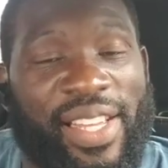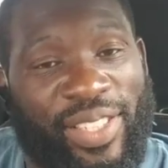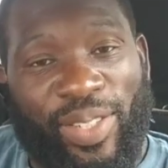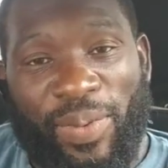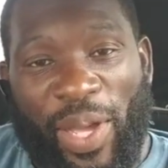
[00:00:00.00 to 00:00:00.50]

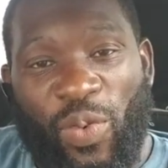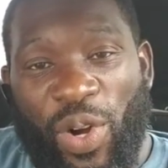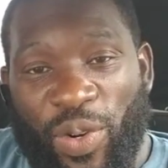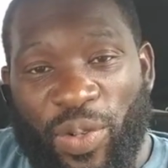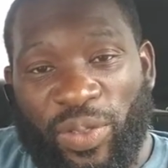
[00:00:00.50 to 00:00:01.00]
so i'm like
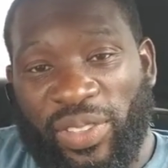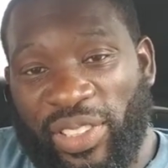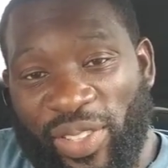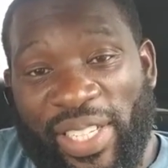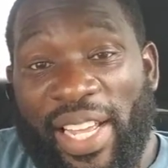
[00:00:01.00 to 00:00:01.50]
whoa
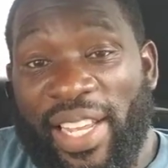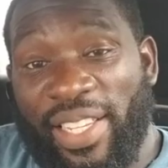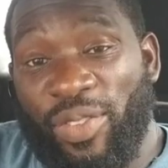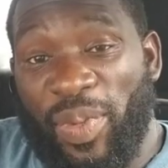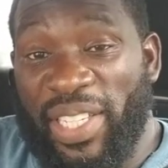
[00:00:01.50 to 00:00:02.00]
so it ain't
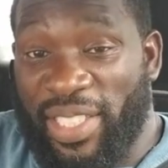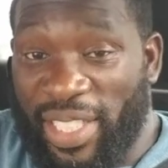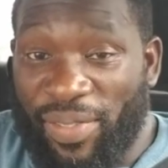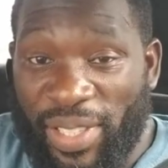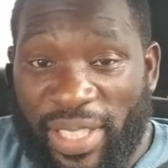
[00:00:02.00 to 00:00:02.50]
even been the
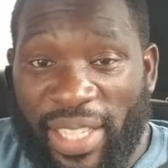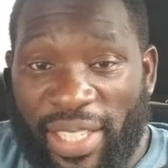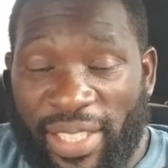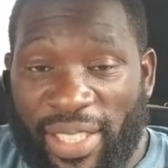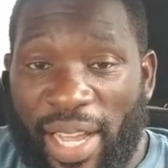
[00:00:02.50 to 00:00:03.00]
seventh day
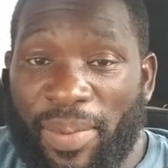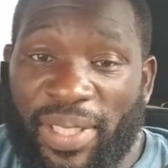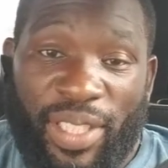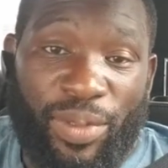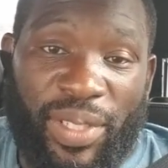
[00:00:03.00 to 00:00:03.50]
i've been
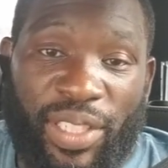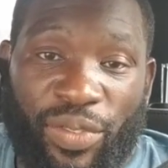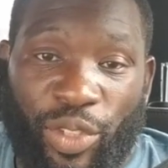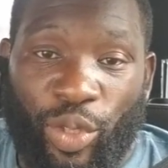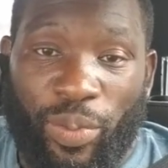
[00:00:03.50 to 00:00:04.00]
dealing with this
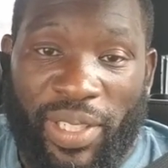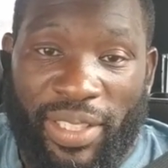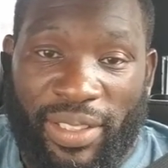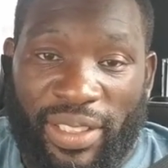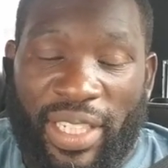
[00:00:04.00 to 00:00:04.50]
for two
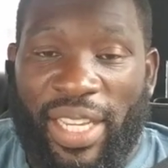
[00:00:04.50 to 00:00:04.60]
months